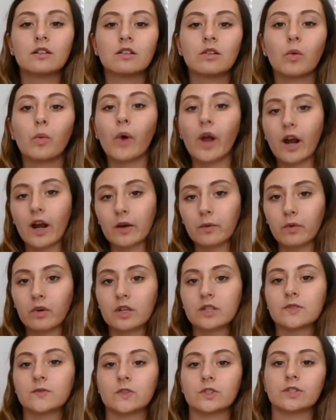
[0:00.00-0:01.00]
where I
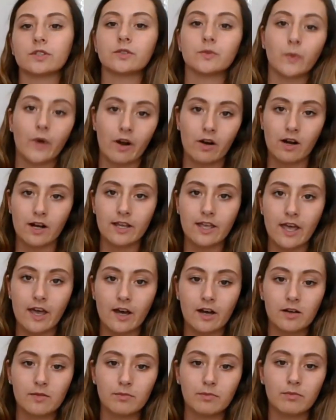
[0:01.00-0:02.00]
was versus where I
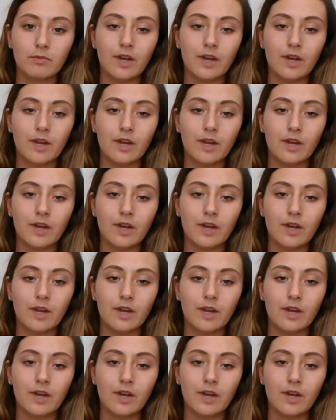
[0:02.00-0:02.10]
am,